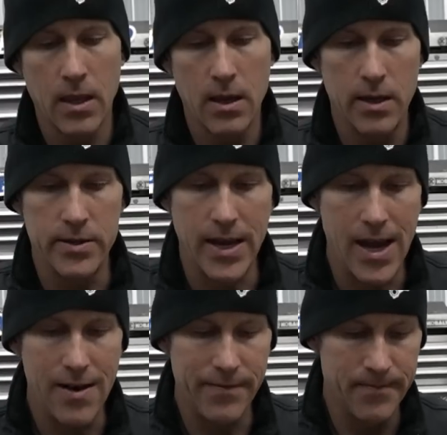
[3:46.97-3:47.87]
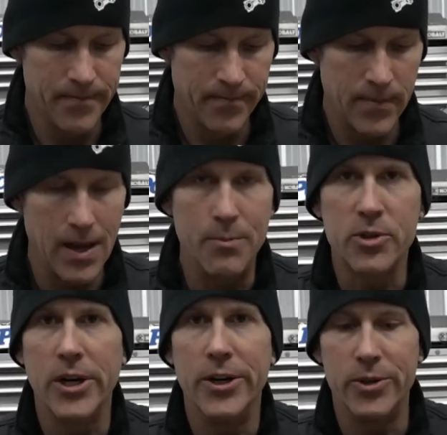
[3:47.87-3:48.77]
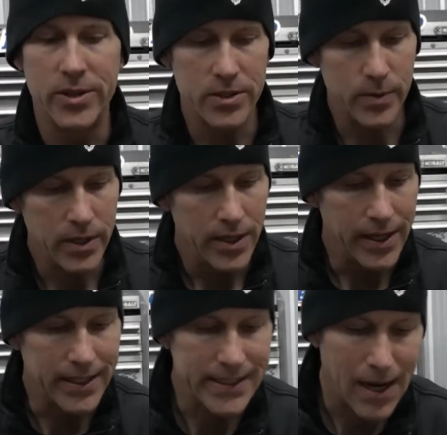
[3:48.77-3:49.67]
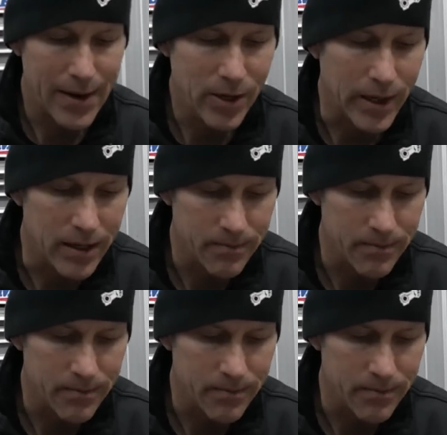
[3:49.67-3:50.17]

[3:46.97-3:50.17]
Yes, I have. I'm just going to do it to this one. You can see how I do it.